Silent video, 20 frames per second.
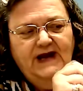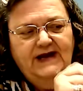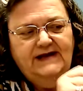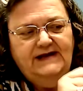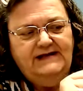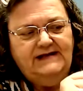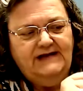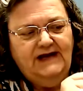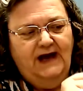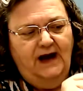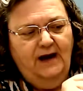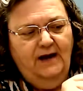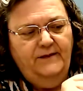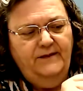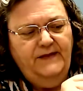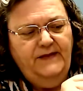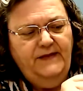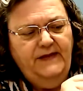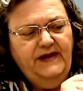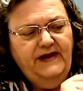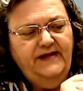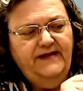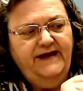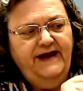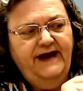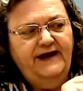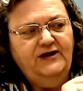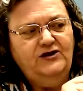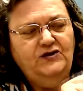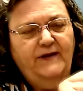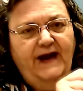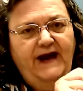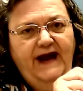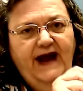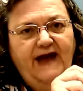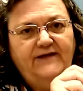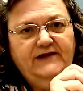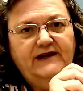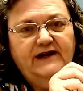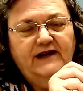Some things you might
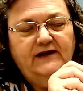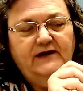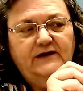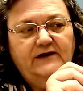have to little,